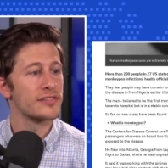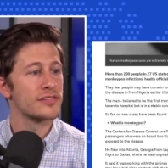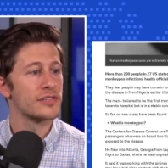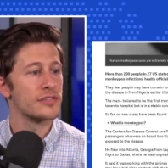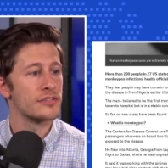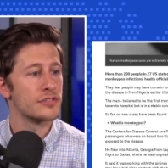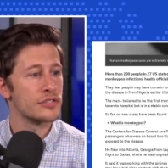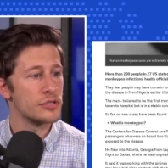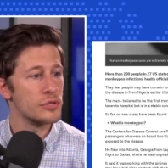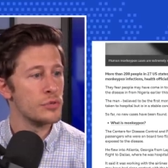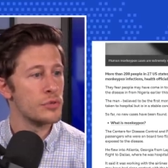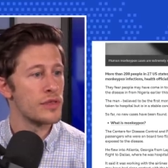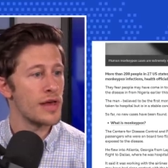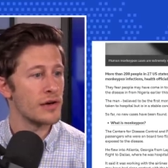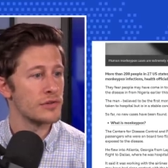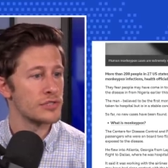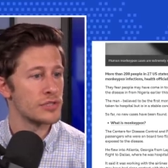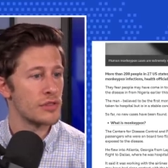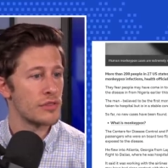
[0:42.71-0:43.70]
since
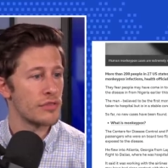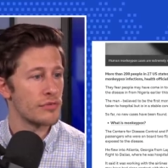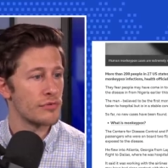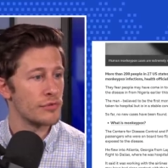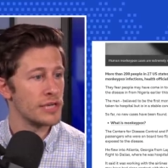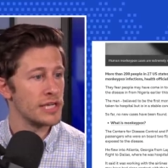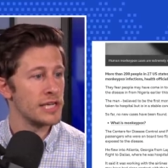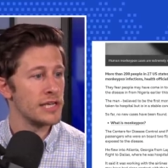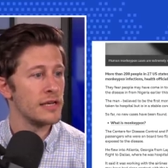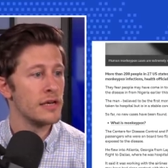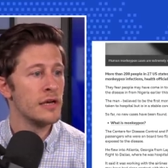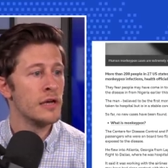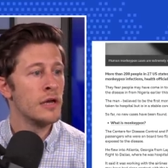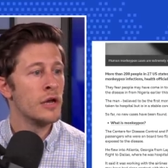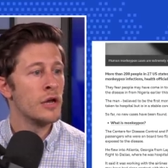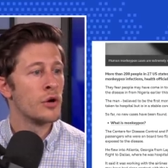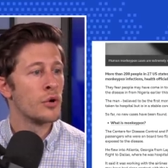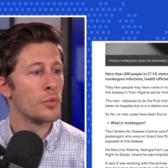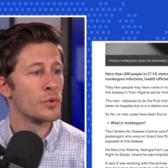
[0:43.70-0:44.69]
2003,
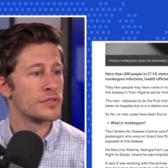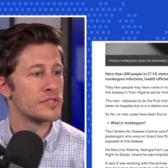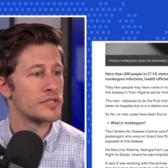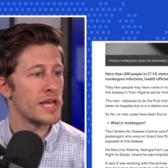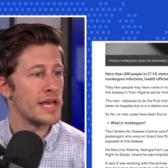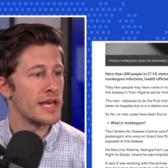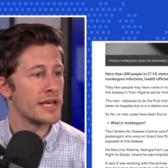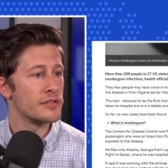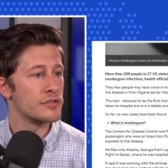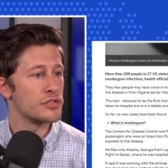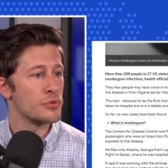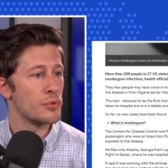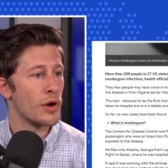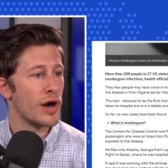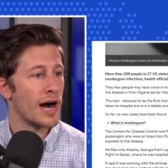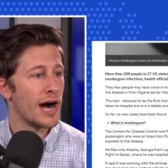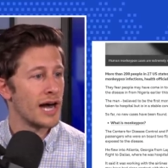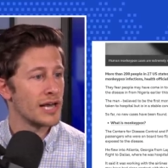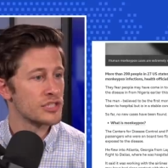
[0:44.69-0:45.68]
was taken to a
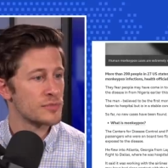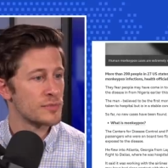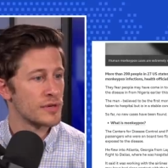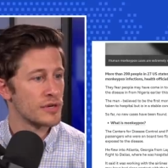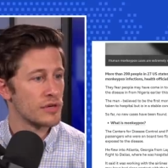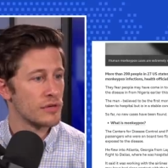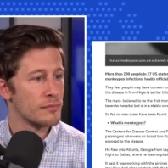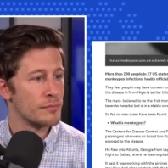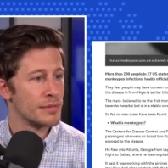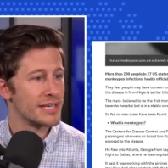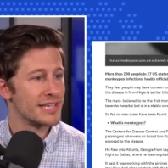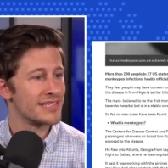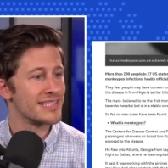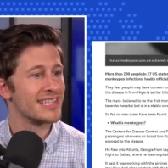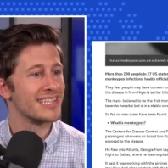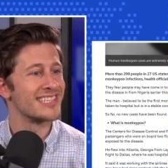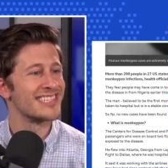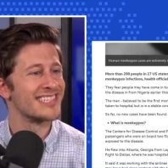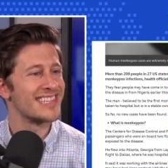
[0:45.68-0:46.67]
hospital but is
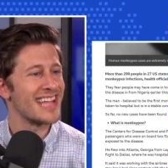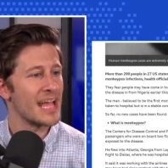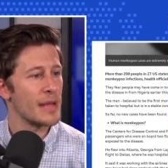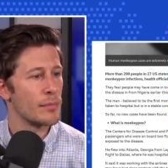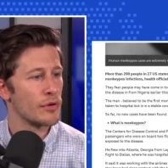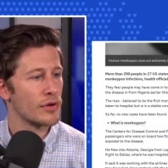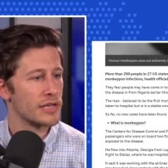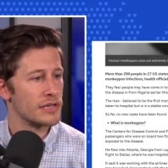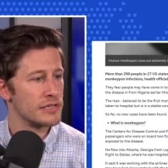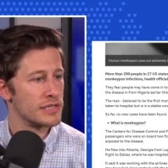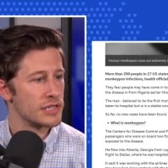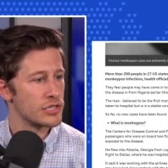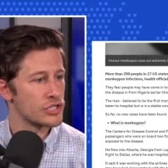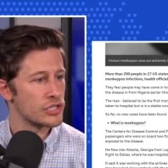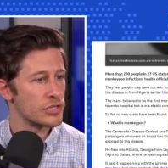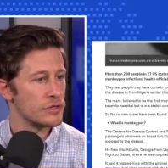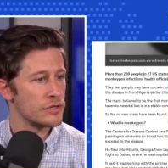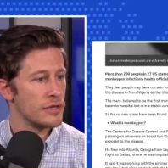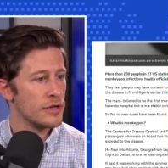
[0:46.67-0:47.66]
in a stable
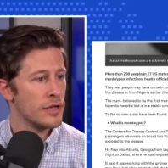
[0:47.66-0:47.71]
condition.